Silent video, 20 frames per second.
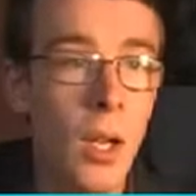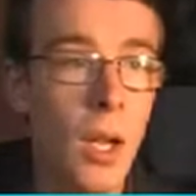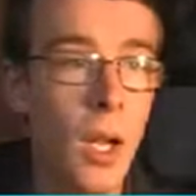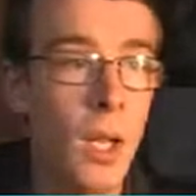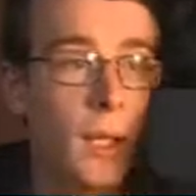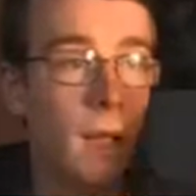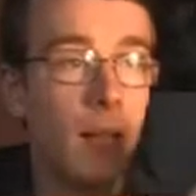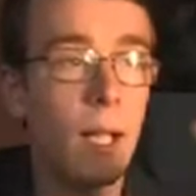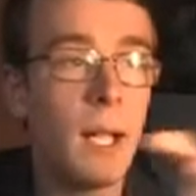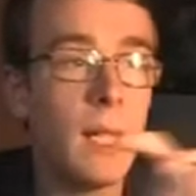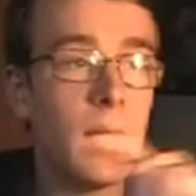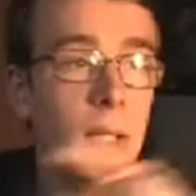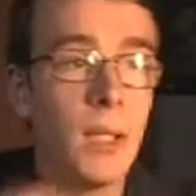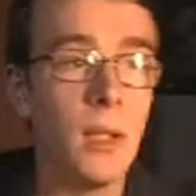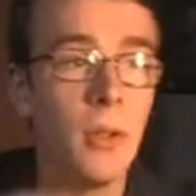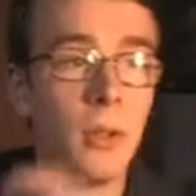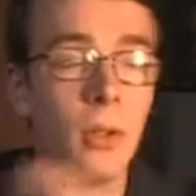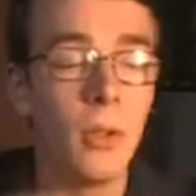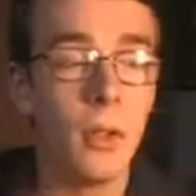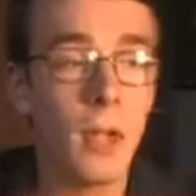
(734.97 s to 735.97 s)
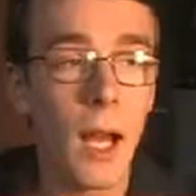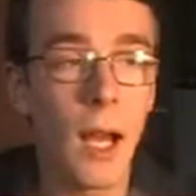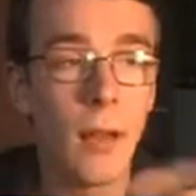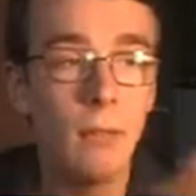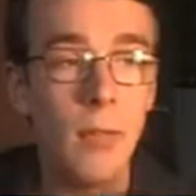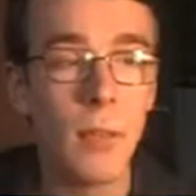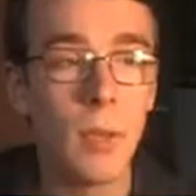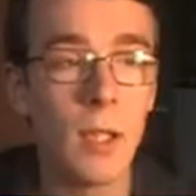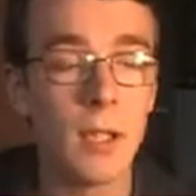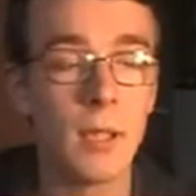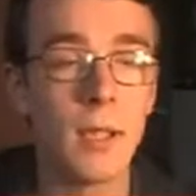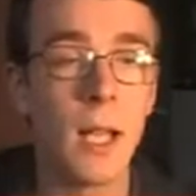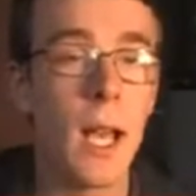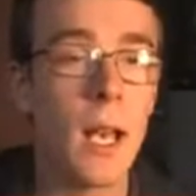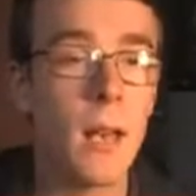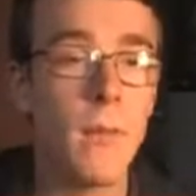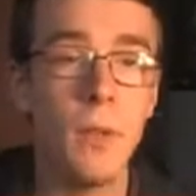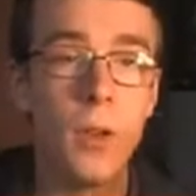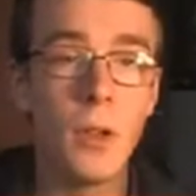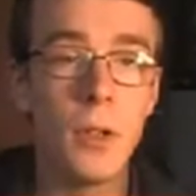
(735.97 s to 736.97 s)
And then like you could have him at the
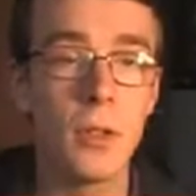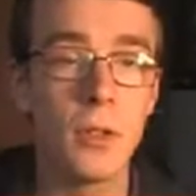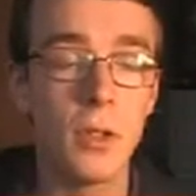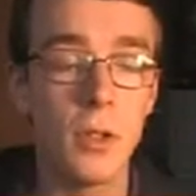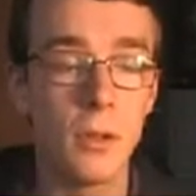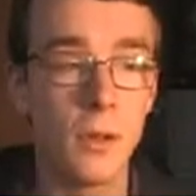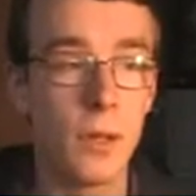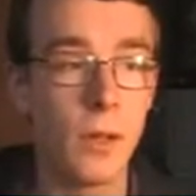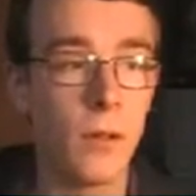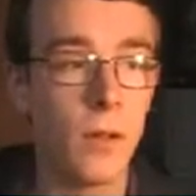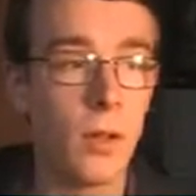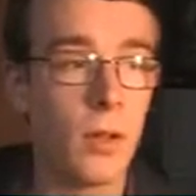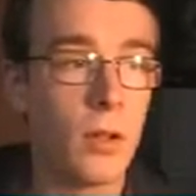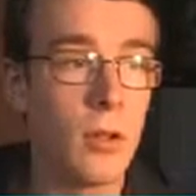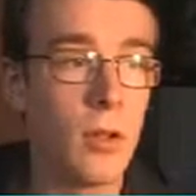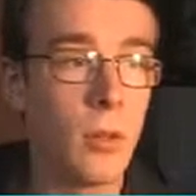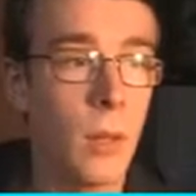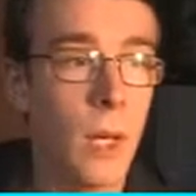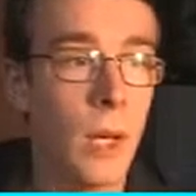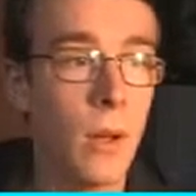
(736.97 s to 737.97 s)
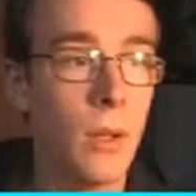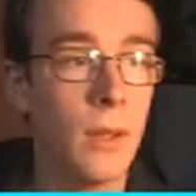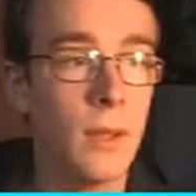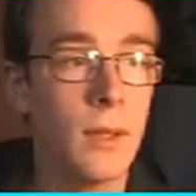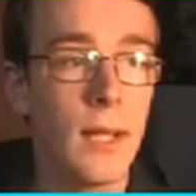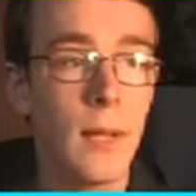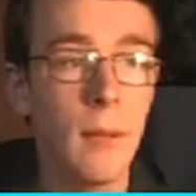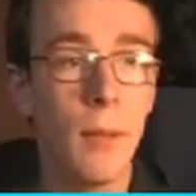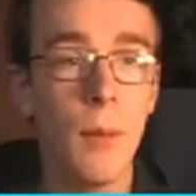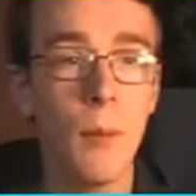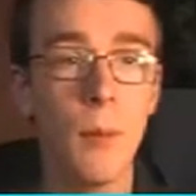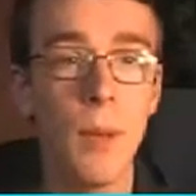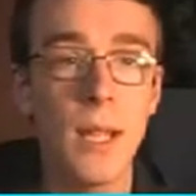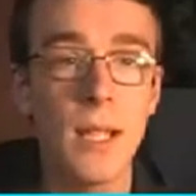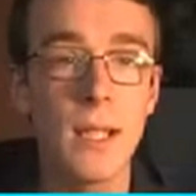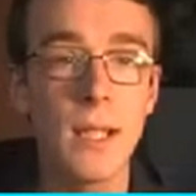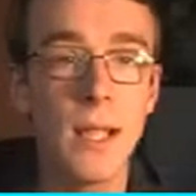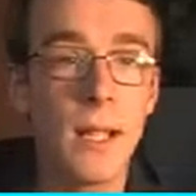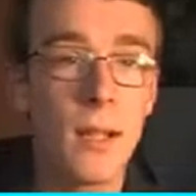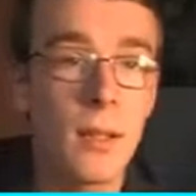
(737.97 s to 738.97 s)
side of you and stuff, and he followed you about. And same with
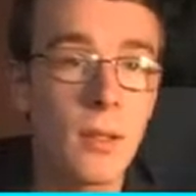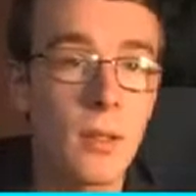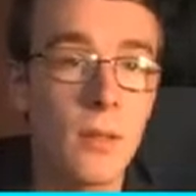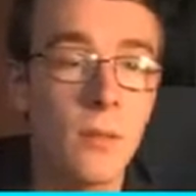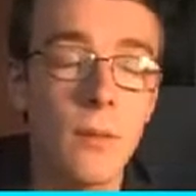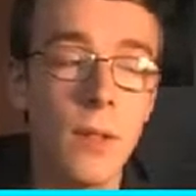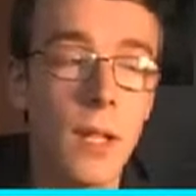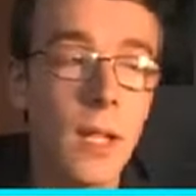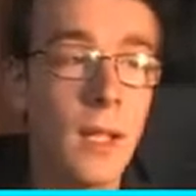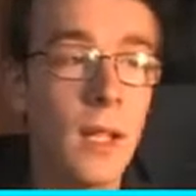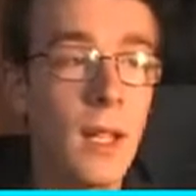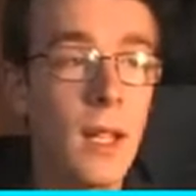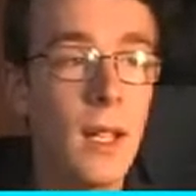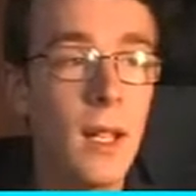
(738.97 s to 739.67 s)
Misty or something.